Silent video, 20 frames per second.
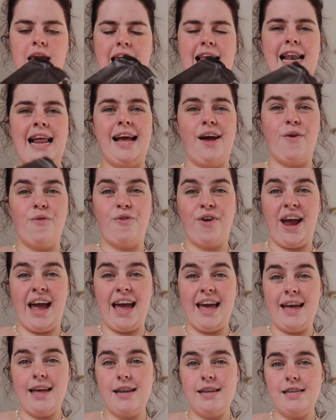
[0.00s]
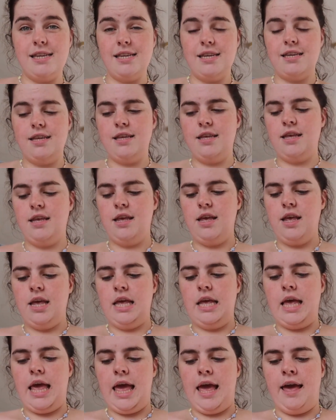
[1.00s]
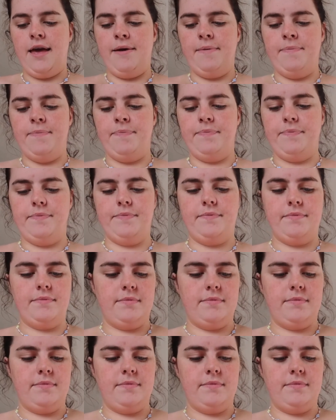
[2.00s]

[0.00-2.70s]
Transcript: in like a red. And